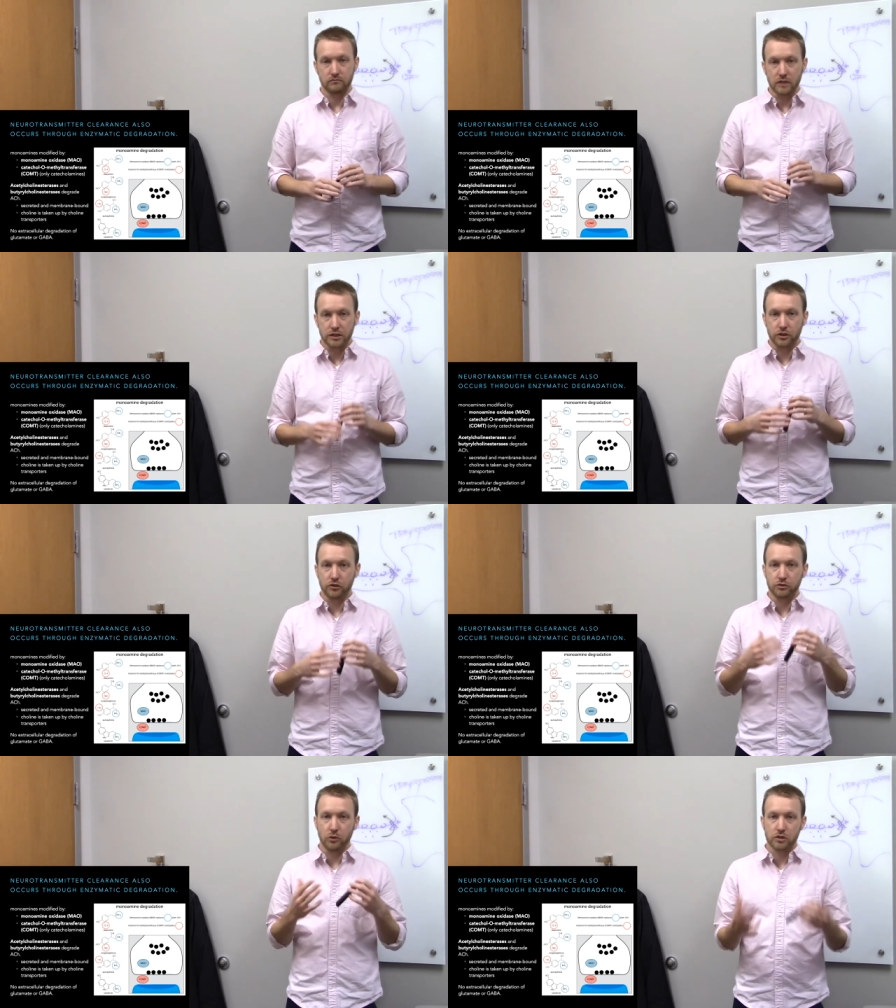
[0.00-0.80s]
So
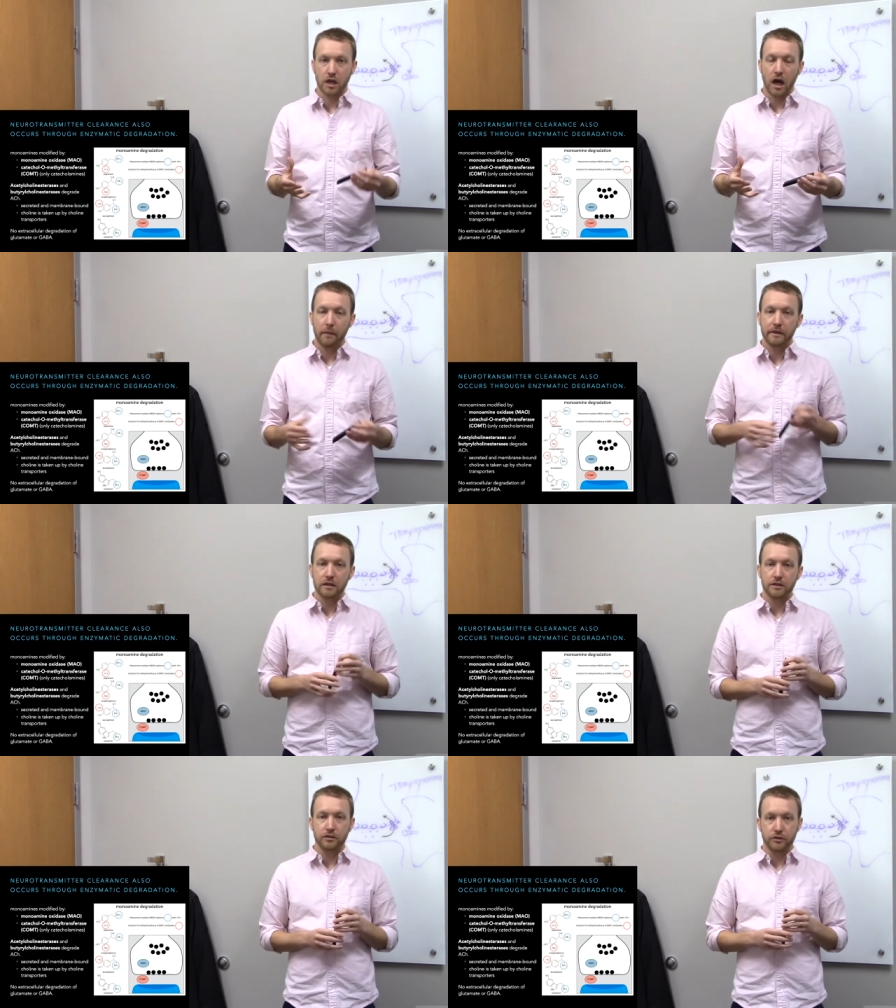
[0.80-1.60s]
those most
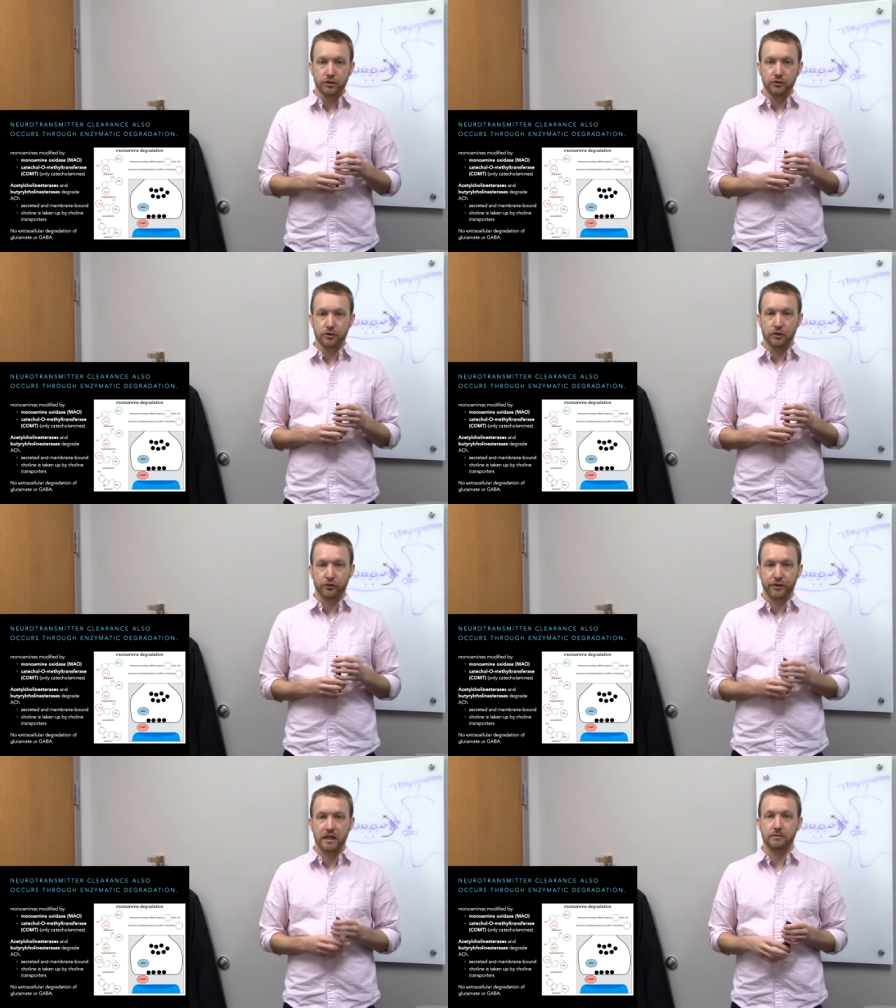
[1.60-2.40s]
commonly used
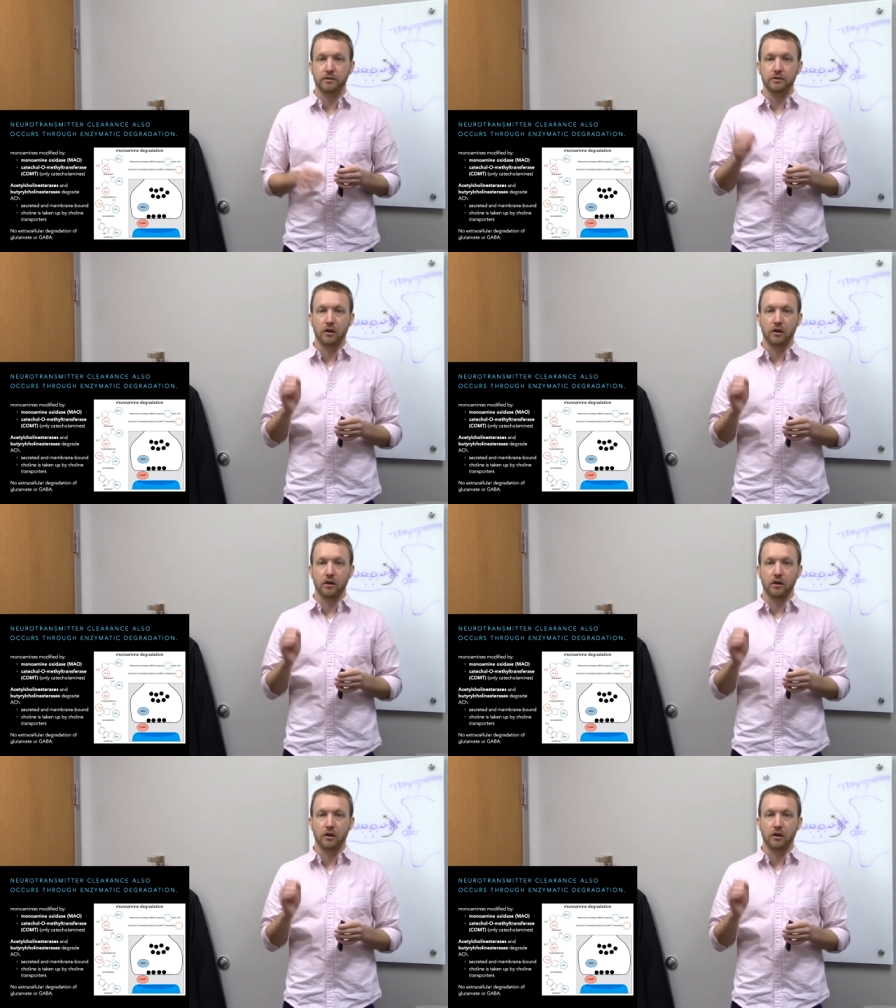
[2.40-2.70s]
neurotransmitters